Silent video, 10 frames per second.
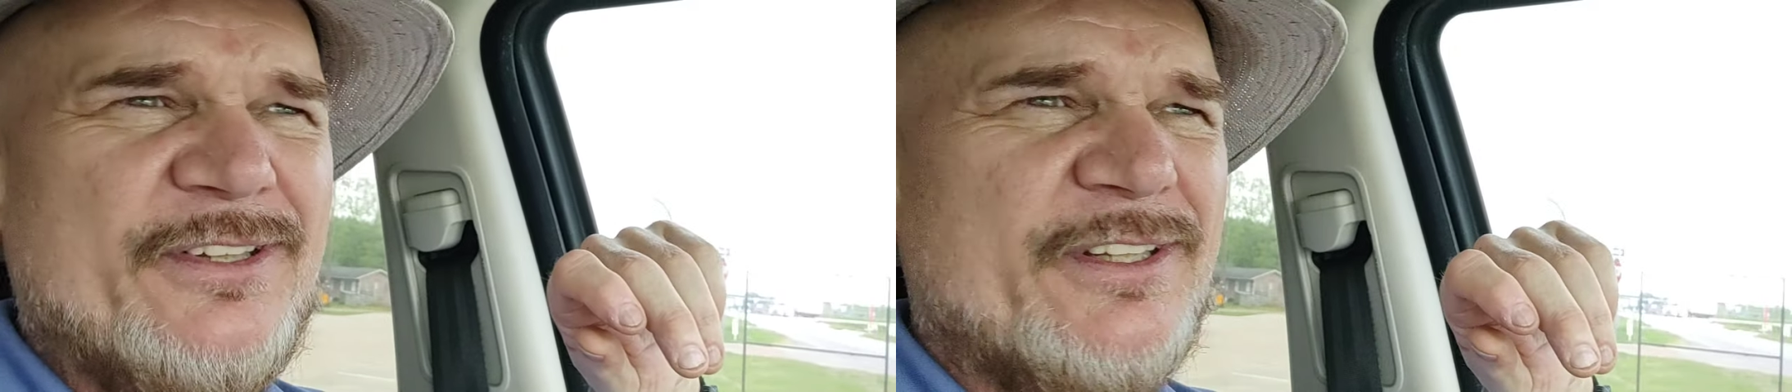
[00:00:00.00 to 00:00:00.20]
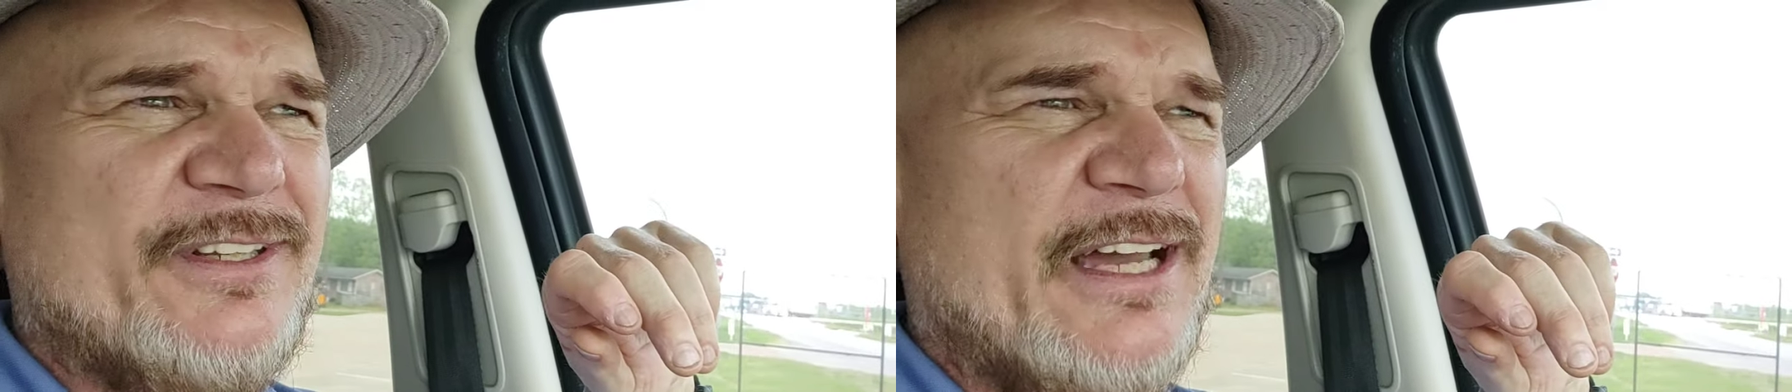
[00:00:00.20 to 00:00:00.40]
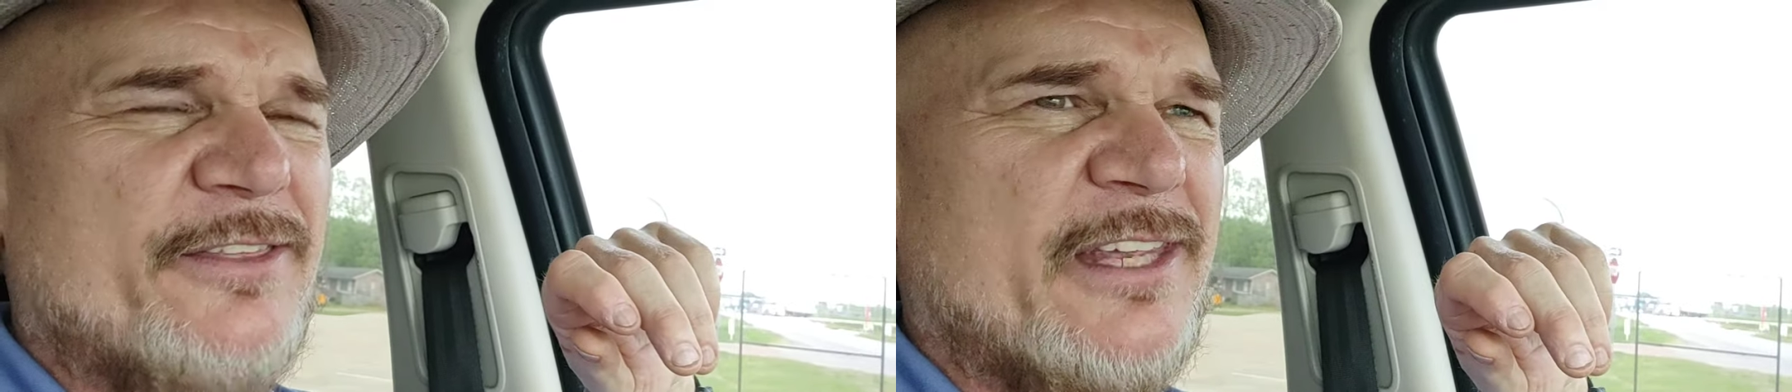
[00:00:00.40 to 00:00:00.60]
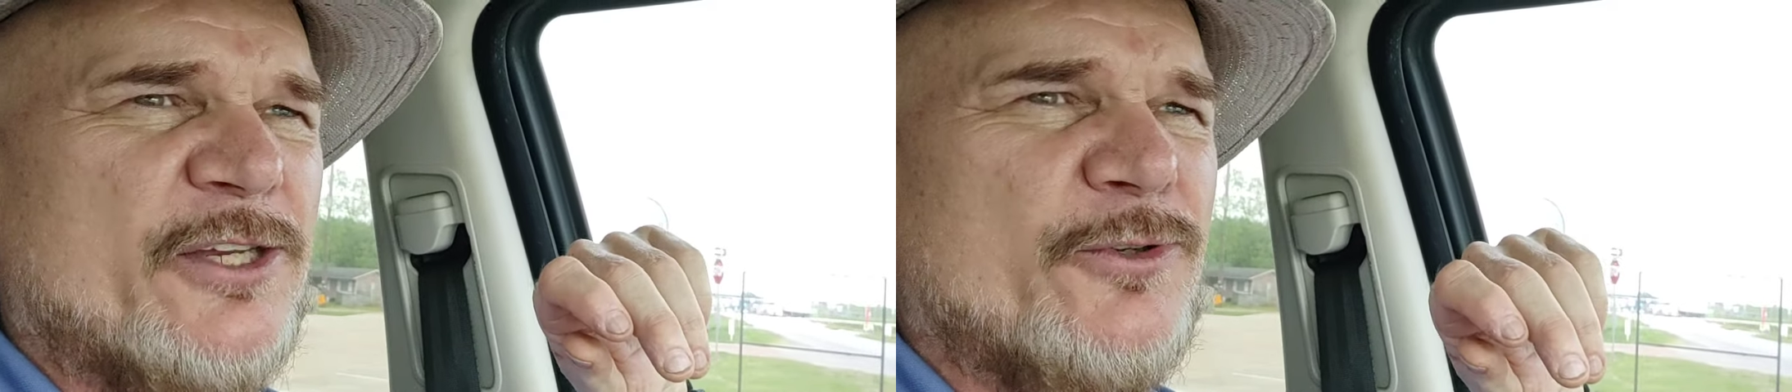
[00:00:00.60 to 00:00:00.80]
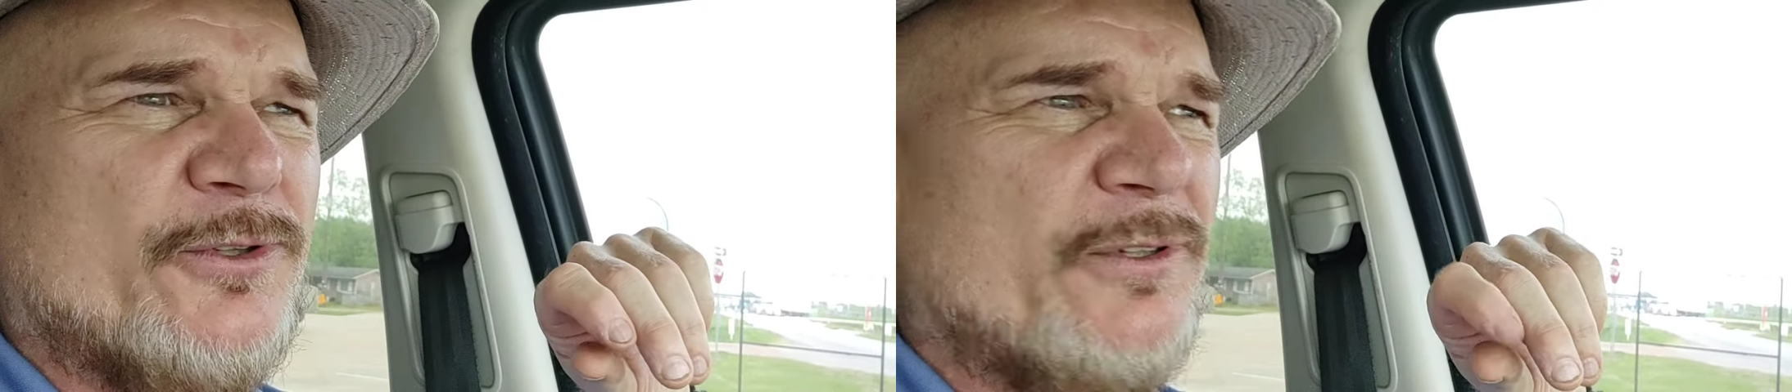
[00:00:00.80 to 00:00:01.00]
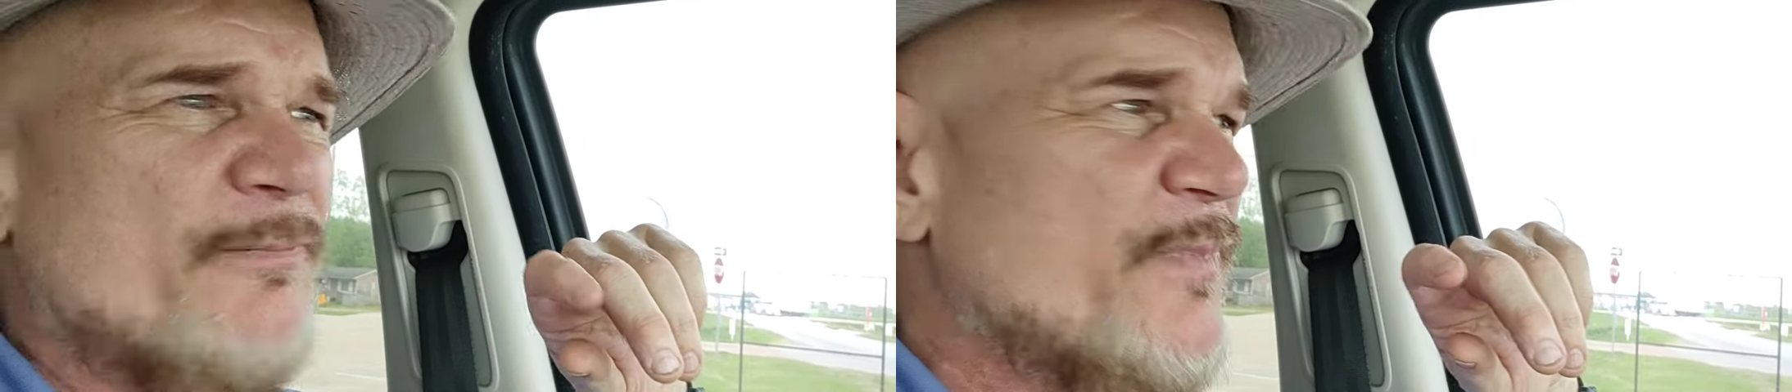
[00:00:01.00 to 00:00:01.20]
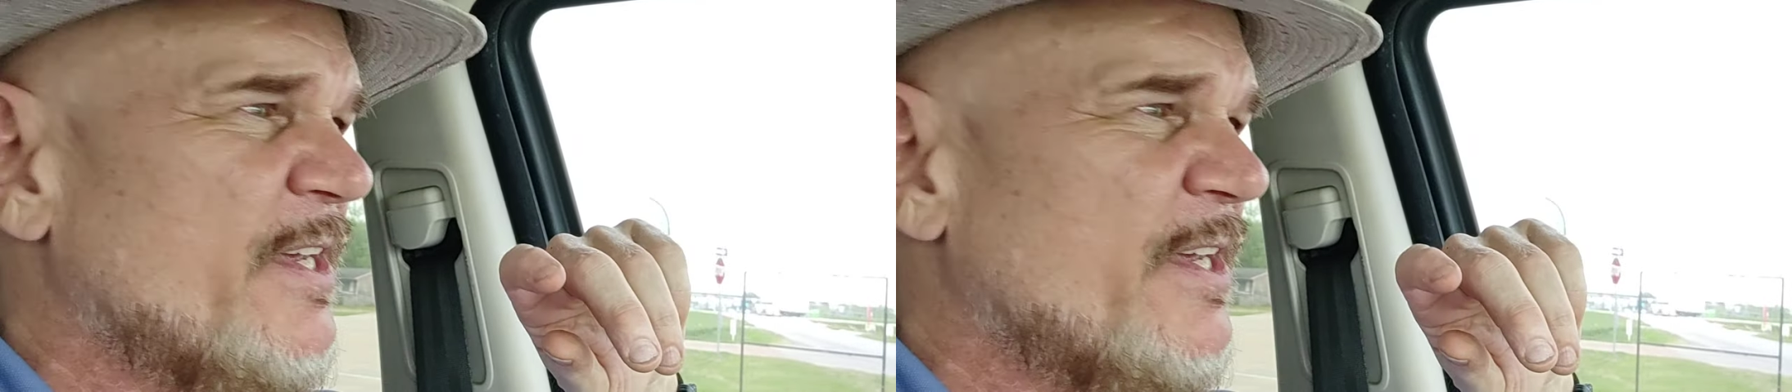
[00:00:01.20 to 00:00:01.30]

that i think you'll